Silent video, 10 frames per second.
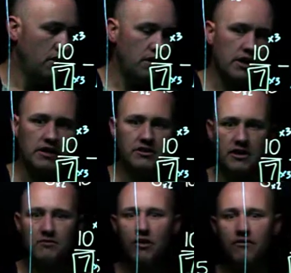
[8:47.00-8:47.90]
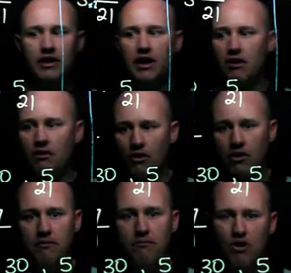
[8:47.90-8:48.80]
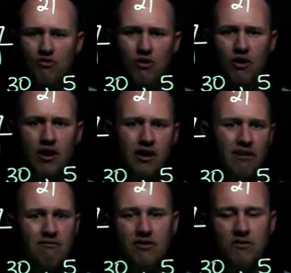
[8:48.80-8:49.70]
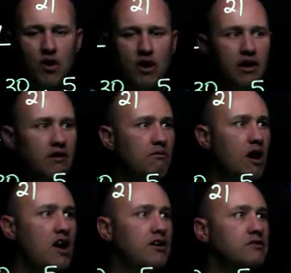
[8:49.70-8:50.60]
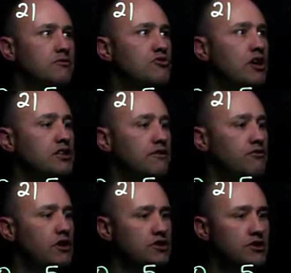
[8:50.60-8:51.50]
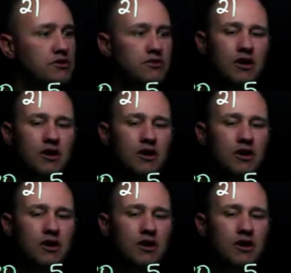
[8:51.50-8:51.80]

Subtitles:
Okay, so that's my video on multiplying, dividing, adding, subtracting fractions.